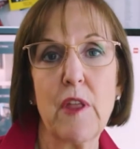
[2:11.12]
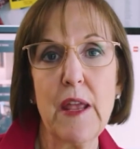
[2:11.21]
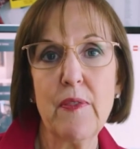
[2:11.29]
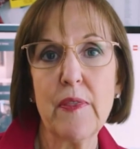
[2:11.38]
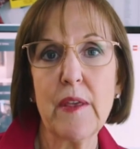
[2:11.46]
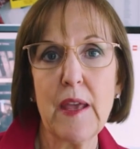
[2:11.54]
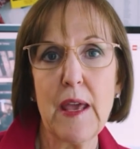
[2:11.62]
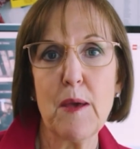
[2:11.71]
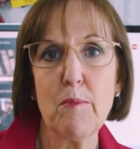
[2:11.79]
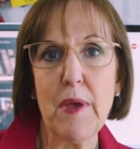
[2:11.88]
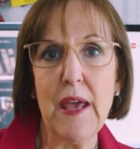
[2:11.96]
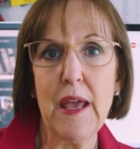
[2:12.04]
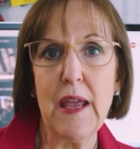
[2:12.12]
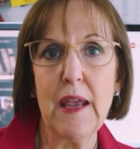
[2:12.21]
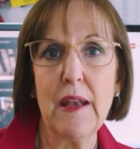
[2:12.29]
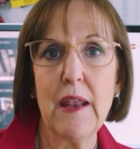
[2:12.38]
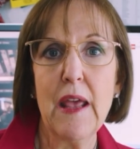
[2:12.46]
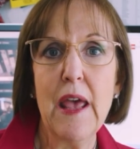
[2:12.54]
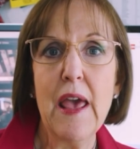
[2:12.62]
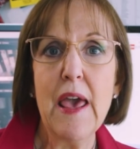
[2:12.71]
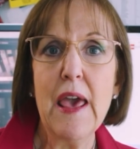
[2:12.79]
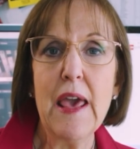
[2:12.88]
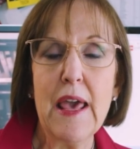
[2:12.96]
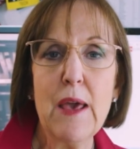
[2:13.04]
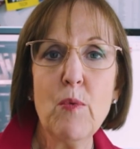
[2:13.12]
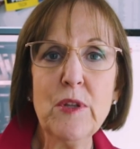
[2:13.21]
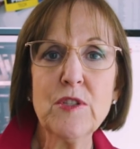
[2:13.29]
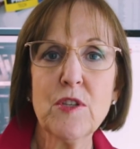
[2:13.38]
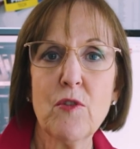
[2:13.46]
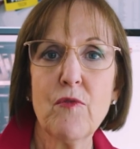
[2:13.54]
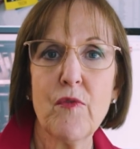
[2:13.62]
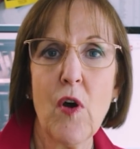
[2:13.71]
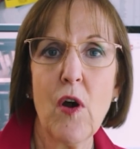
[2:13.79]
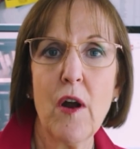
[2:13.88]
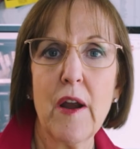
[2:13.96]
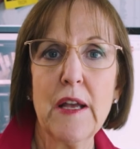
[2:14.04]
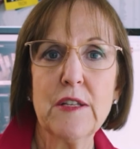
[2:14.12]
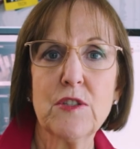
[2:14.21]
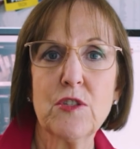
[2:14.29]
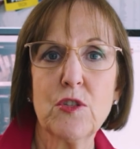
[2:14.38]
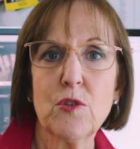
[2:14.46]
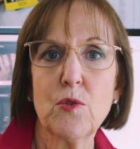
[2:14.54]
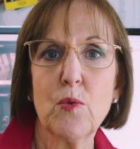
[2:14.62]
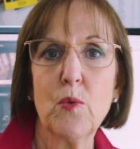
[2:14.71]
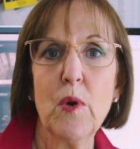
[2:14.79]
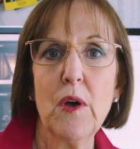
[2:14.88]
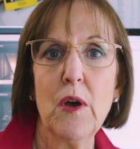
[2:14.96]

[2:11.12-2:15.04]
late in the campaign, he went so far as to